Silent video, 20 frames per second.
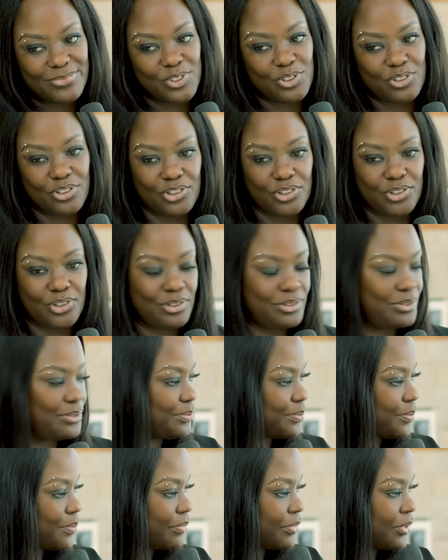For a while
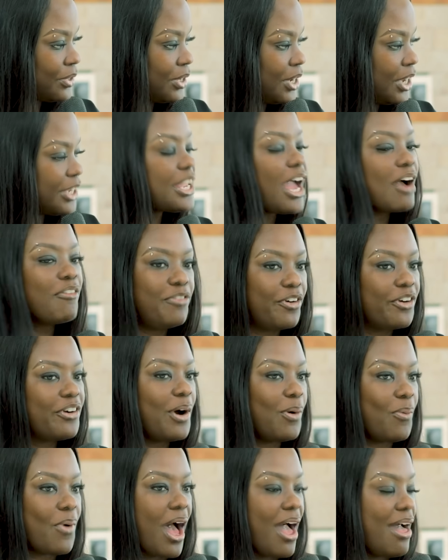though. Yeah, for
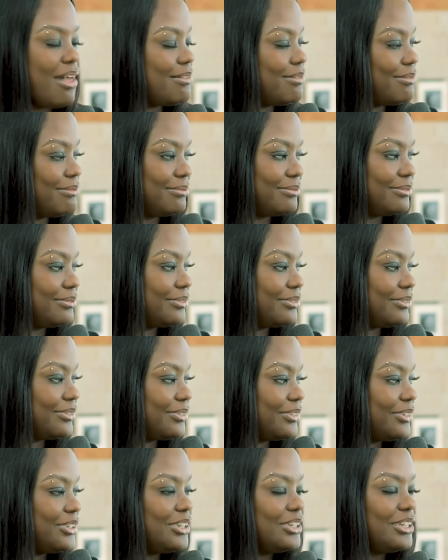a while. For a while,
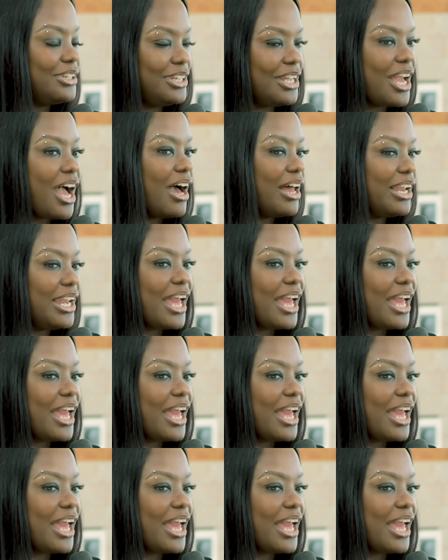yes, for a while. Yeah,